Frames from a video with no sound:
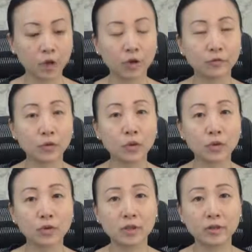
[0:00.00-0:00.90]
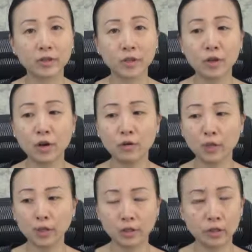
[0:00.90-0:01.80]
Of course, there is no
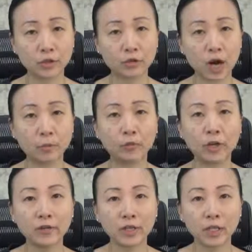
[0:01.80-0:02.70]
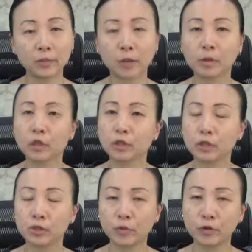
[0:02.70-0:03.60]
need to describe previously published
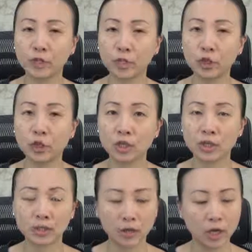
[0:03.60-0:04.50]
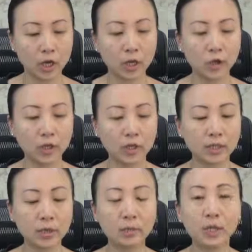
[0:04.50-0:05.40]
procedures. You can
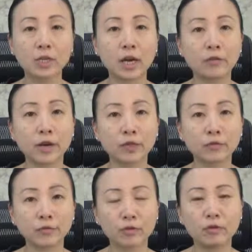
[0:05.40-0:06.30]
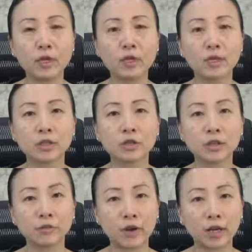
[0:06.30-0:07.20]
simply direct readers to
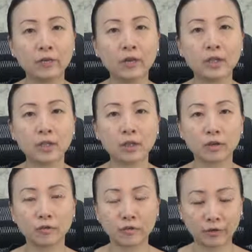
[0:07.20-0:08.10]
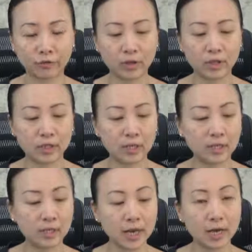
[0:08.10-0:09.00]
the relevant reference
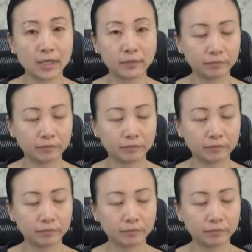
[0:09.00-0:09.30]
instead.